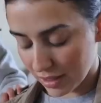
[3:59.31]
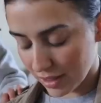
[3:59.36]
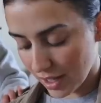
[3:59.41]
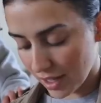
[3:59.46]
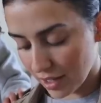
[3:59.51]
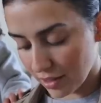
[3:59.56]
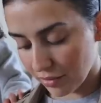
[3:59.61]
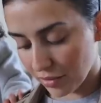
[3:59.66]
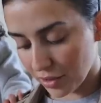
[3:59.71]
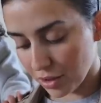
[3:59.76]
A
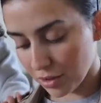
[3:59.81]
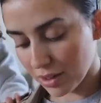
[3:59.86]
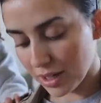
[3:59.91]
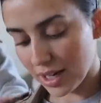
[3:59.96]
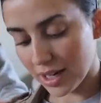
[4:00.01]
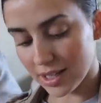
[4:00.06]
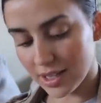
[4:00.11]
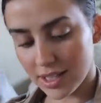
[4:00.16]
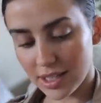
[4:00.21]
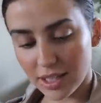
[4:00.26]
lot of you
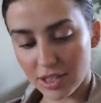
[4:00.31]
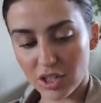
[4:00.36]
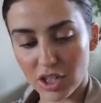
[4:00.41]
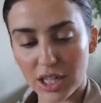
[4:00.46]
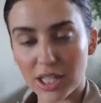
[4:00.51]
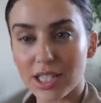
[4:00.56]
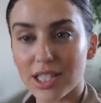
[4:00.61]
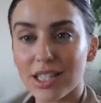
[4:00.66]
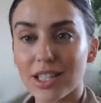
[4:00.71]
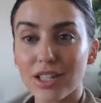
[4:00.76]
had
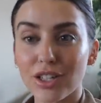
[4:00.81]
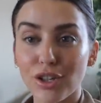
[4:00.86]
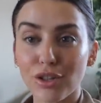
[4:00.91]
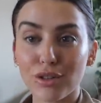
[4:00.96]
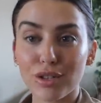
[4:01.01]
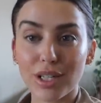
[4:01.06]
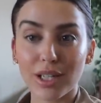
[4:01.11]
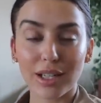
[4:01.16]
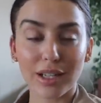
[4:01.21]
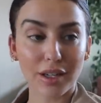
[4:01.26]
suggested
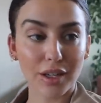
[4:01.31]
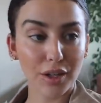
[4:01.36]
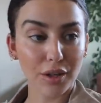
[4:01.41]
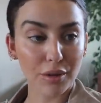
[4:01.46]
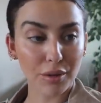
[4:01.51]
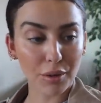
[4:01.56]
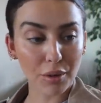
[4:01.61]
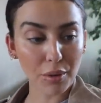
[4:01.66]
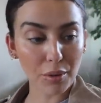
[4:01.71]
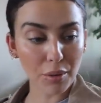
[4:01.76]
using a
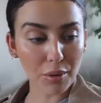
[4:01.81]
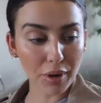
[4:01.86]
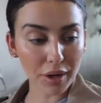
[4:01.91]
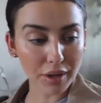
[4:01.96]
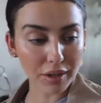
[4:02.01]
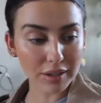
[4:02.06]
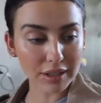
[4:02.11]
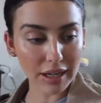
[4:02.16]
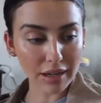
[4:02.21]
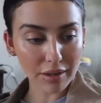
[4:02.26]
cuticle
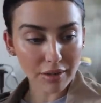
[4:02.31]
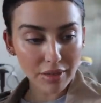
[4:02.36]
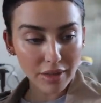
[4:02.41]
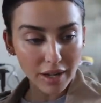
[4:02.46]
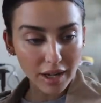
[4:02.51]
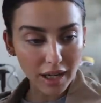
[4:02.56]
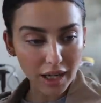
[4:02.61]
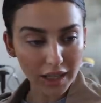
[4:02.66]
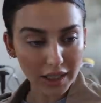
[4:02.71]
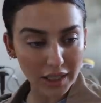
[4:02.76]
oil now
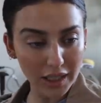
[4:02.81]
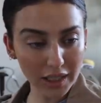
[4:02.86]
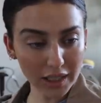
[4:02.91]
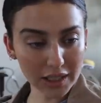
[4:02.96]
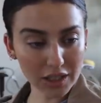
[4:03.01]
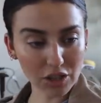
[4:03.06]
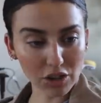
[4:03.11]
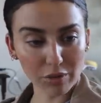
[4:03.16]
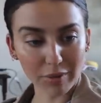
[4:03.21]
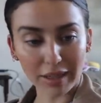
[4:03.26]
that I like
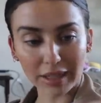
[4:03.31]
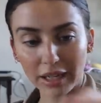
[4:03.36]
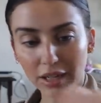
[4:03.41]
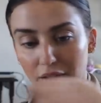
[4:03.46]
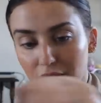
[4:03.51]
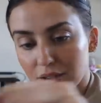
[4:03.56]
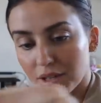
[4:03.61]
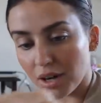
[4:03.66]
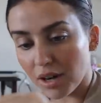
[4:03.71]
took my nails